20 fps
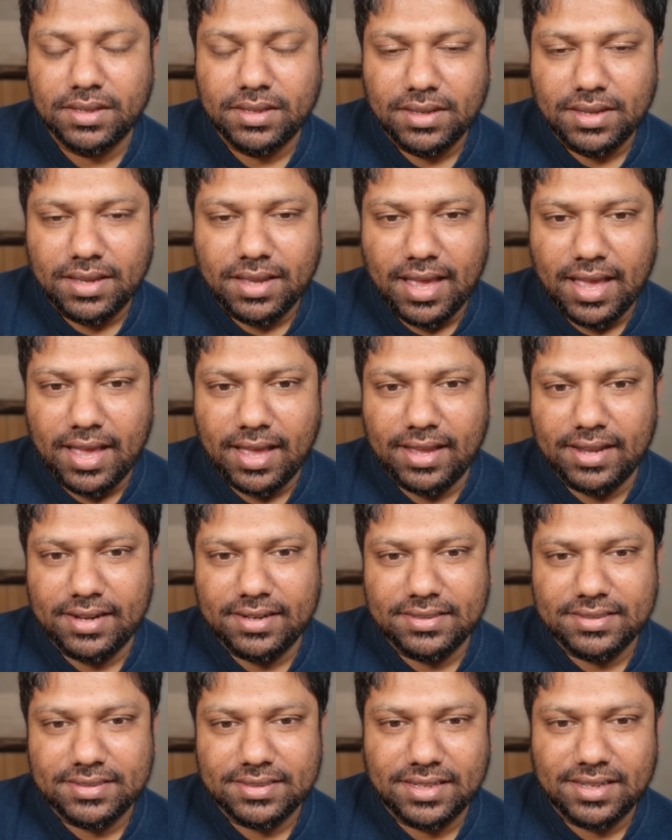
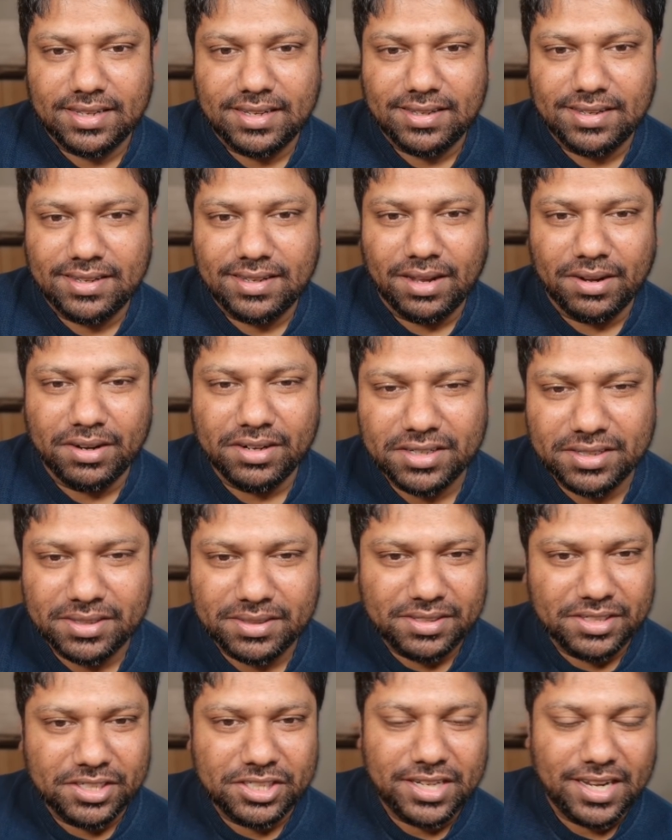And I'm going
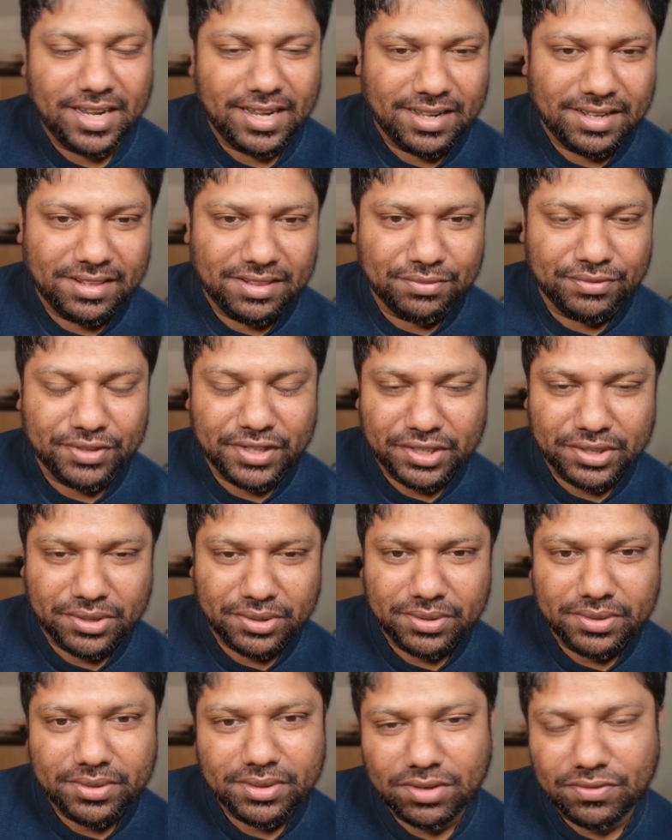to share the
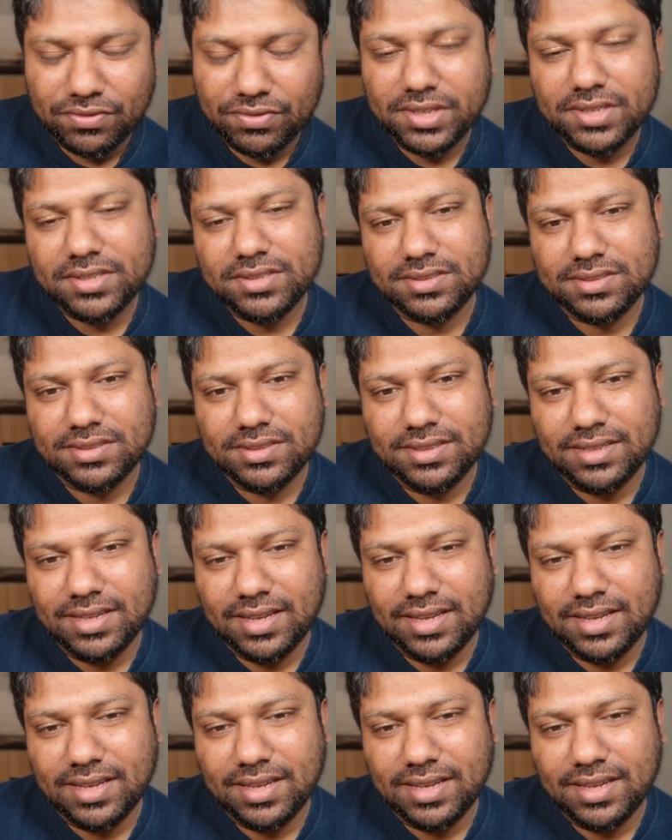video of this,